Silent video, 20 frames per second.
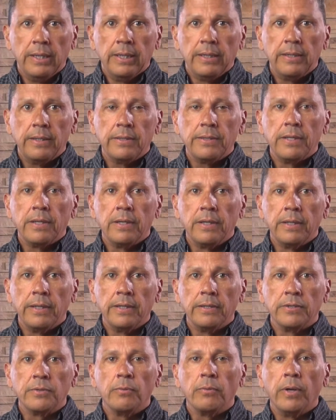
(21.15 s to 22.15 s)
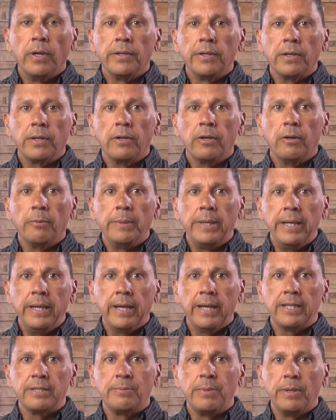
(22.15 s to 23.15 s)
Yedzahayas Rhonda Kirby
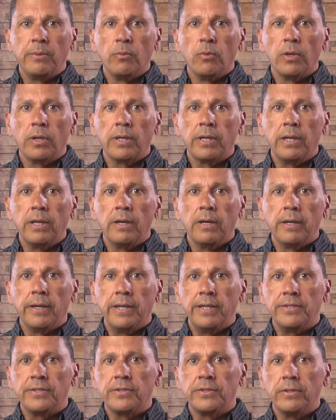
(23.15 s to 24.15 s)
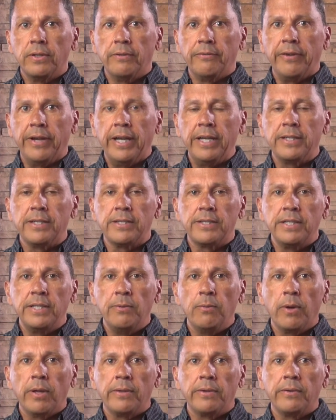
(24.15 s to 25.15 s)
has been working on a survey to see
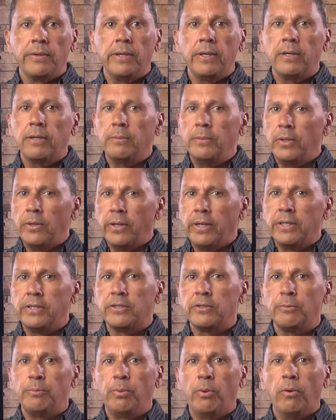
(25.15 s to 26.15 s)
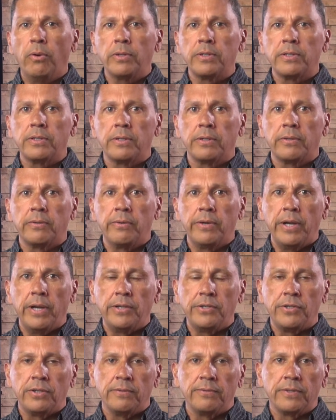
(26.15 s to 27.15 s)
whether the community supports the
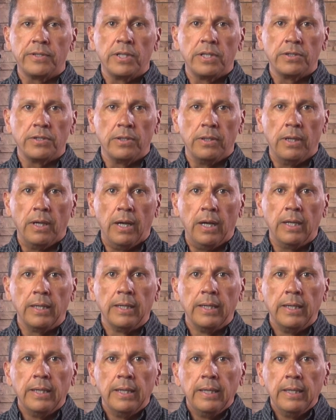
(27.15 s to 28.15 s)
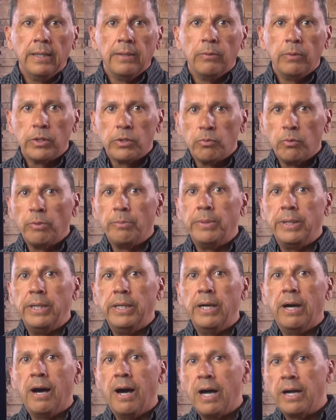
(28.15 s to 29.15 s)
creation of such a law, which would be
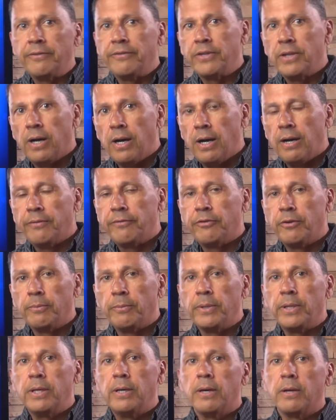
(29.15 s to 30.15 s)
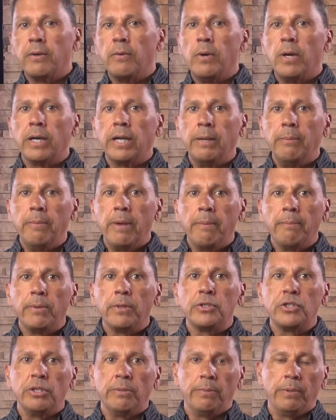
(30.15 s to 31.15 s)
hived off from the Kahnawake
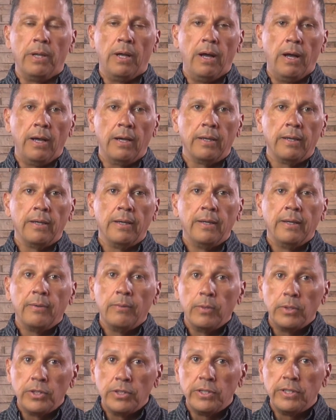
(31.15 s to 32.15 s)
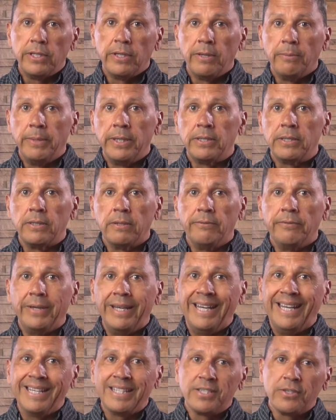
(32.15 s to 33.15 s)
membership law, which is in the midst of
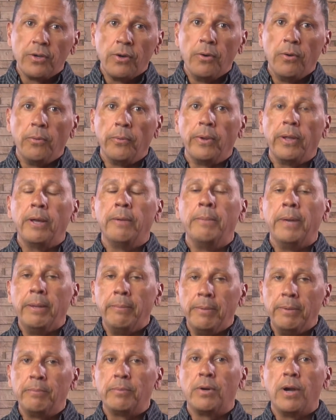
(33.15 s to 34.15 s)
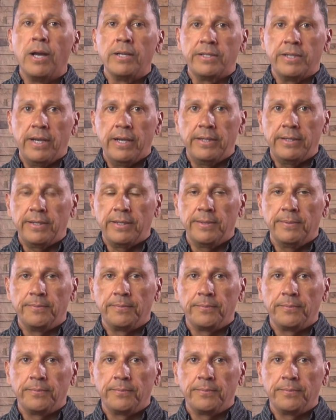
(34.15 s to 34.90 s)
its own amendment process.